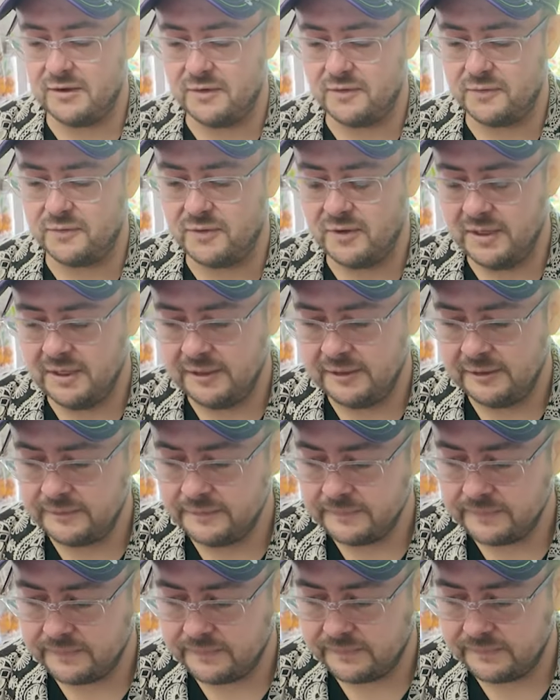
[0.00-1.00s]
of
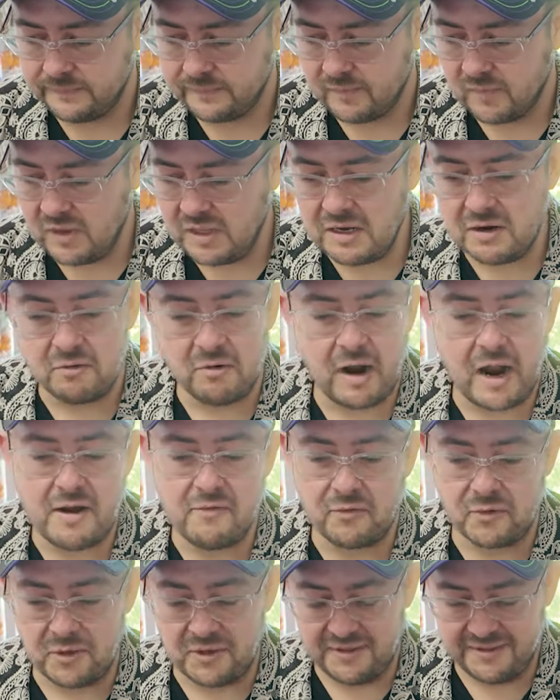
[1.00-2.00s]
the
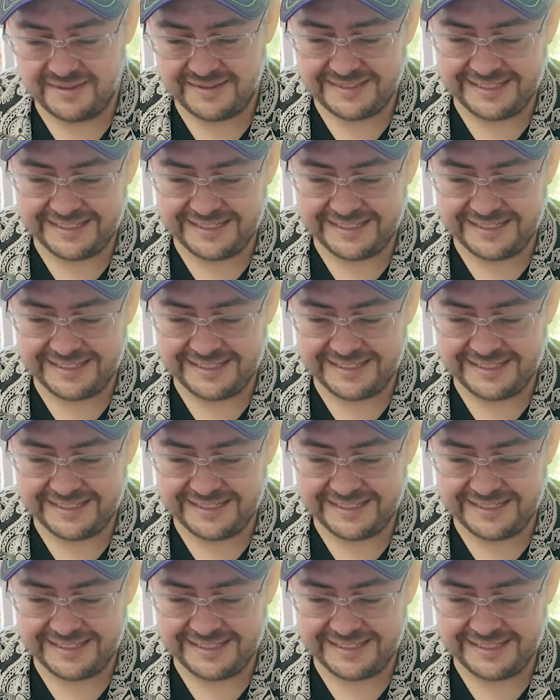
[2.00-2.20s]
arrival,